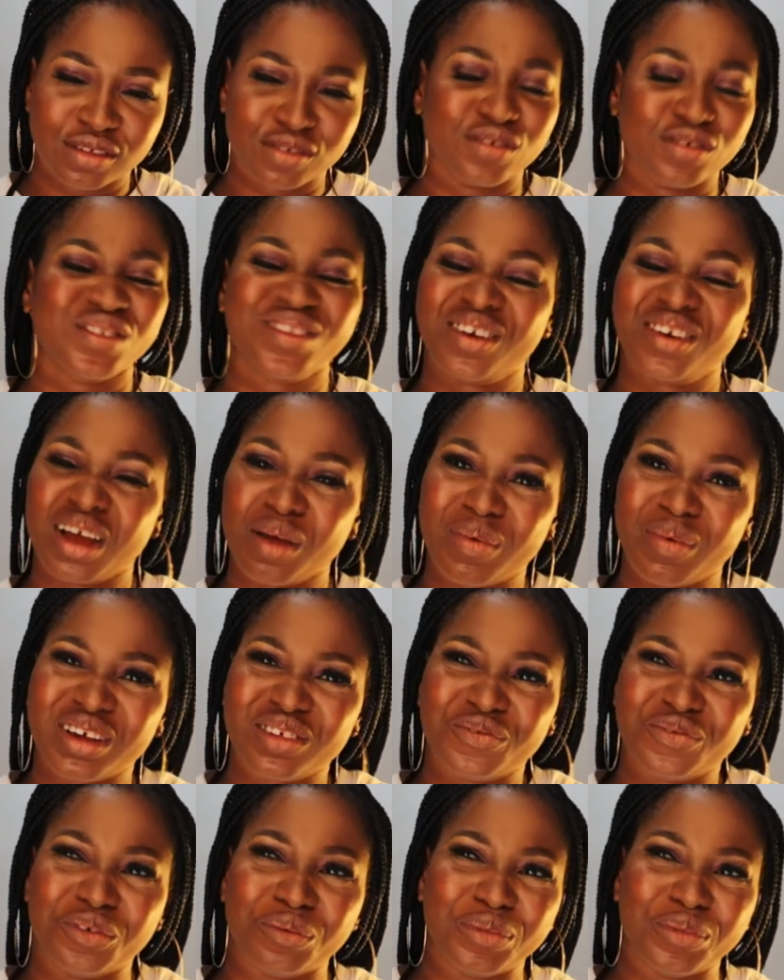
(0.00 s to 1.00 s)

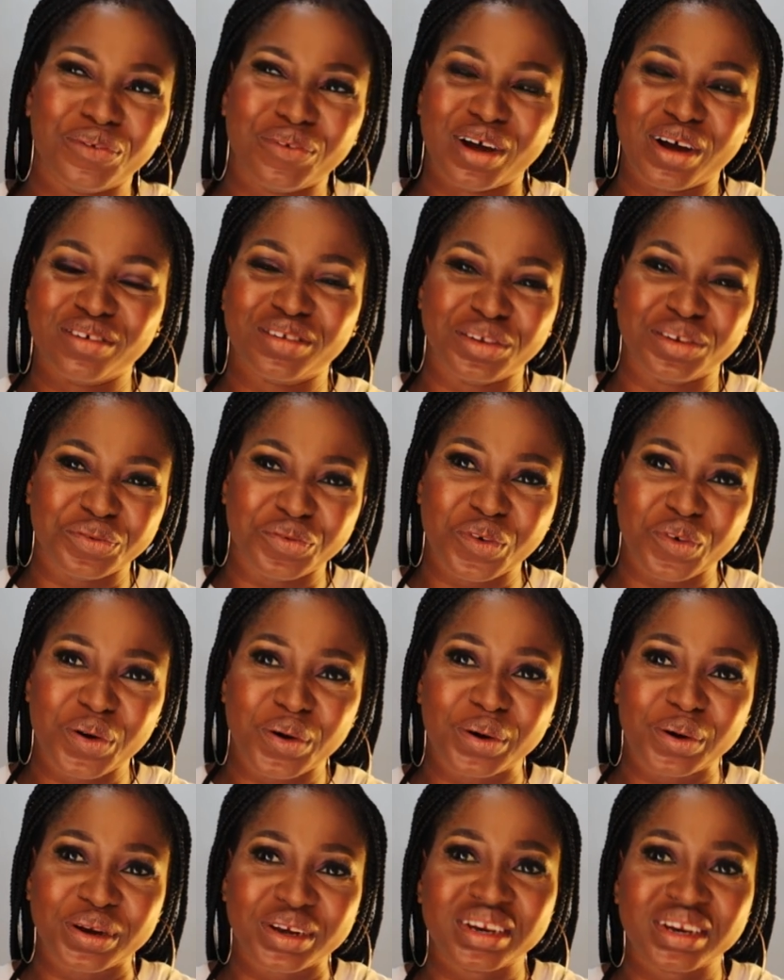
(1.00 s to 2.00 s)
subscribers from around the
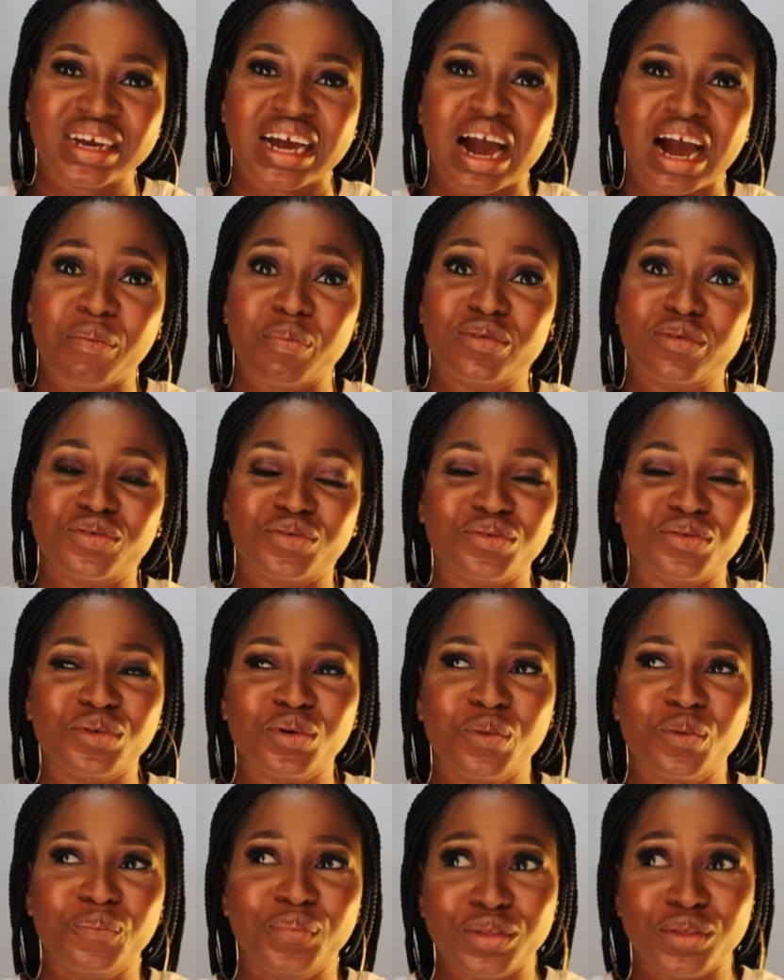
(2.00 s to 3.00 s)
world happens to
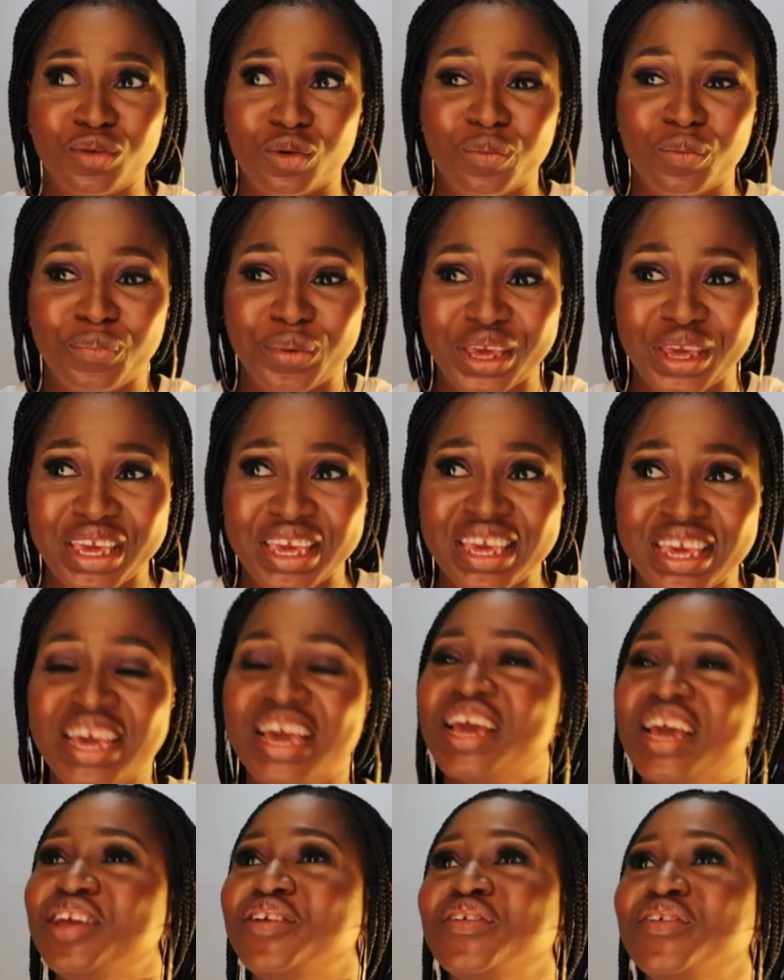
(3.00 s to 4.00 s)
know Peter Obi,
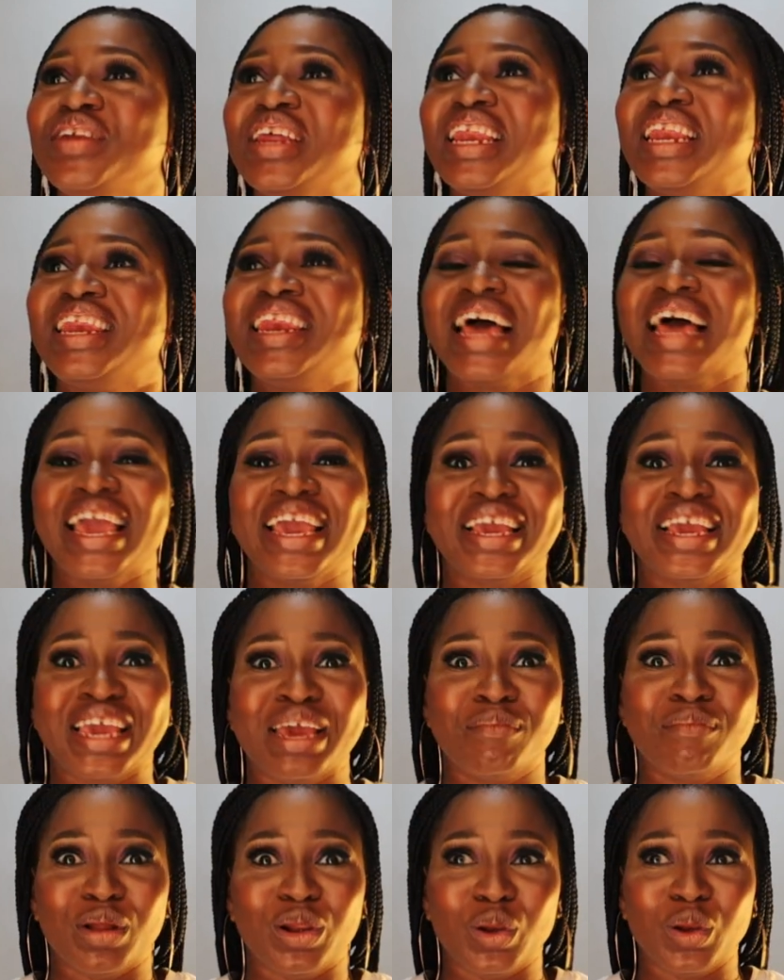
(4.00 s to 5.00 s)
you know, they like
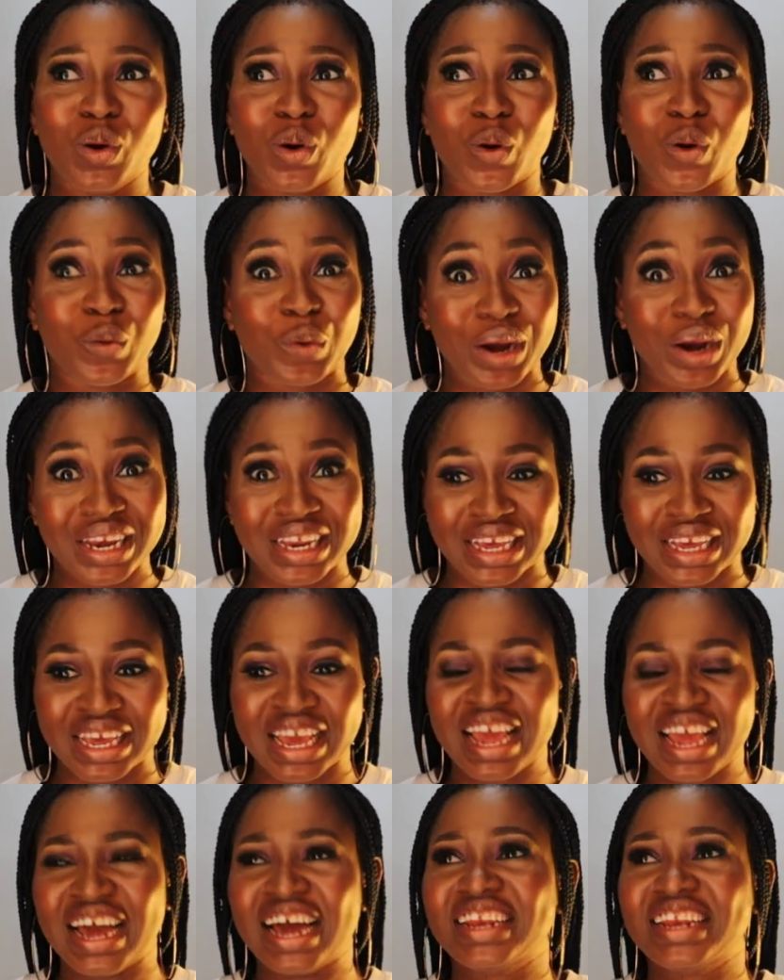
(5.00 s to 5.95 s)
him a lot already.